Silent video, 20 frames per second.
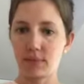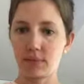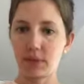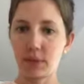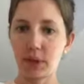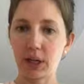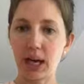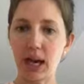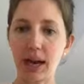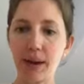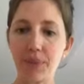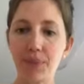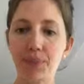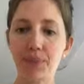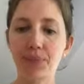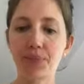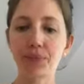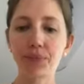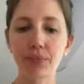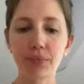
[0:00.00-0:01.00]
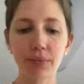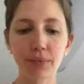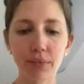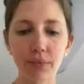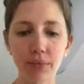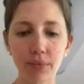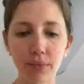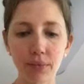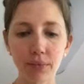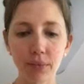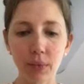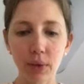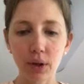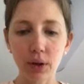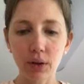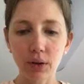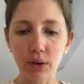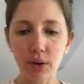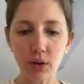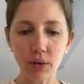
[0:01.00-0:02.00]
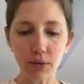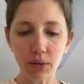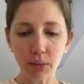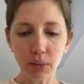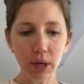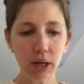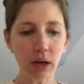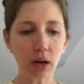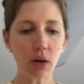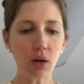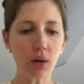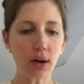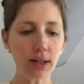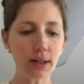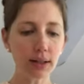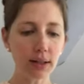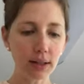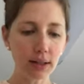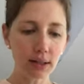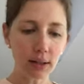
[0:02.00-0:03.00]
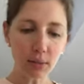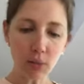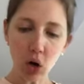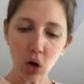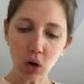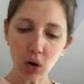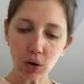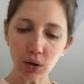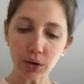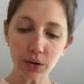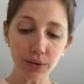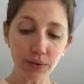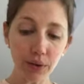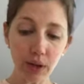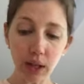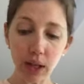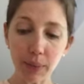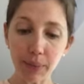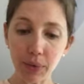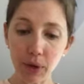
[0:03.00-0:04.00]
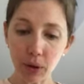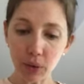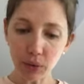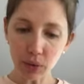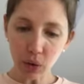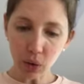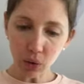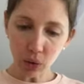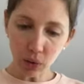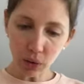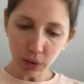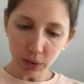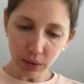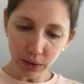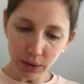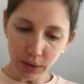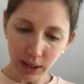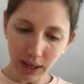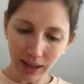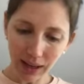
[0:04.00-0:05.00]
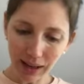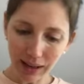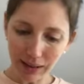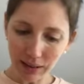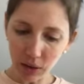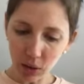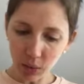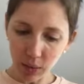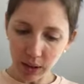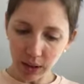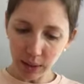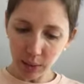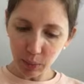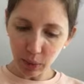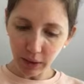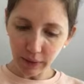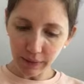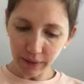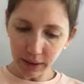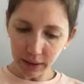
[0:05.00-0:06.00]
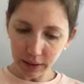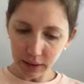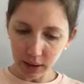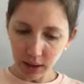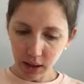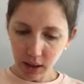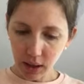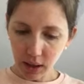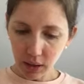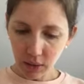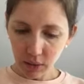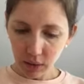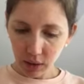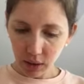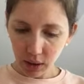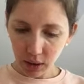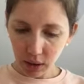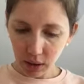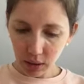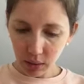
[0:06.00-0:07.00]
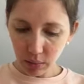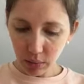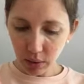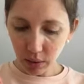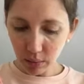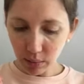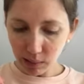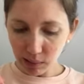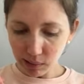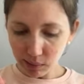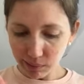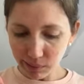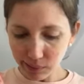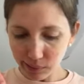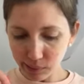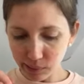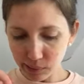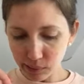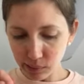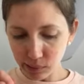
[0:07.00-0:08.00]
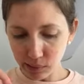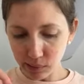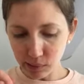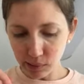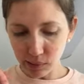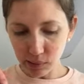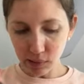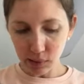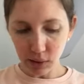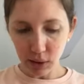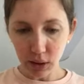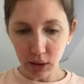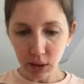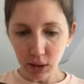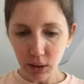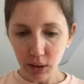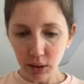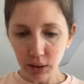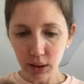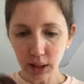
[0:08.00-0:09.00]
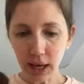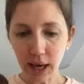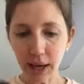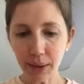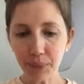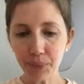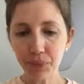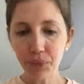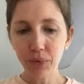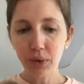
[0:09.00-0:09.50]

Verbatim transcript: Okay. So from here, oh, I see some holes. Fill up those holes. See? It is perfect. not going to be perfect. Okay?